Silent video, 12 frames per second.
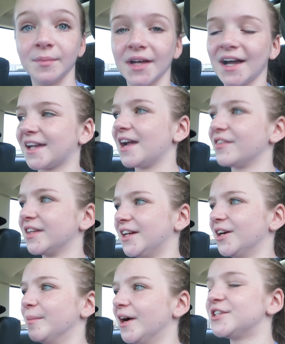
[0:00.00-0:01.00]
Yeah, I can't really
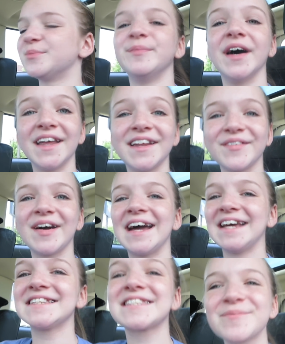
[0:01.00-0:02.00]
hear much. But
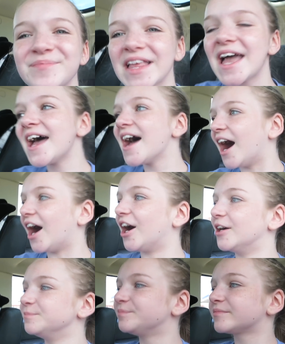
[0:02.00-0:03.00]
anyways,
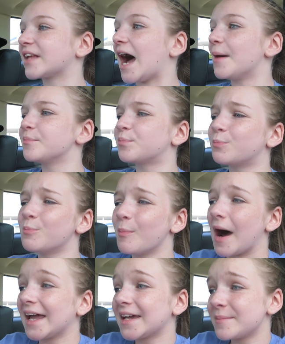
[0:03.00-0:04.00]
I
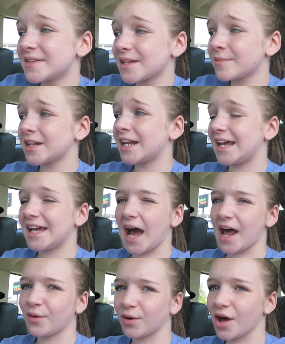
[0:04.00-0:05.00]
might give me something to eat.
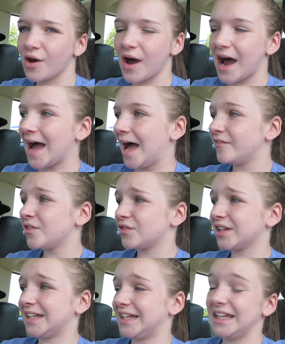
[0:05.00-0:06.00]
I don't know. I haven't
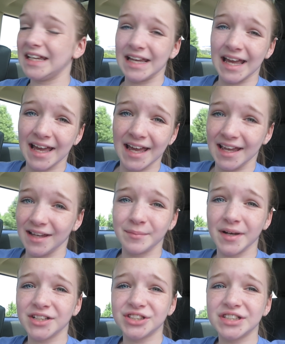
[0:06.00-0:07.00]
really ate
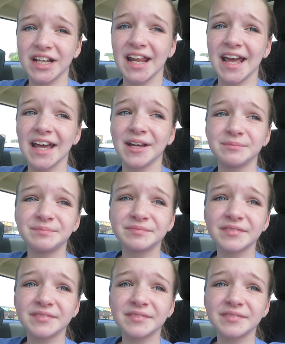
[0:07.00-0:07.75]
much today.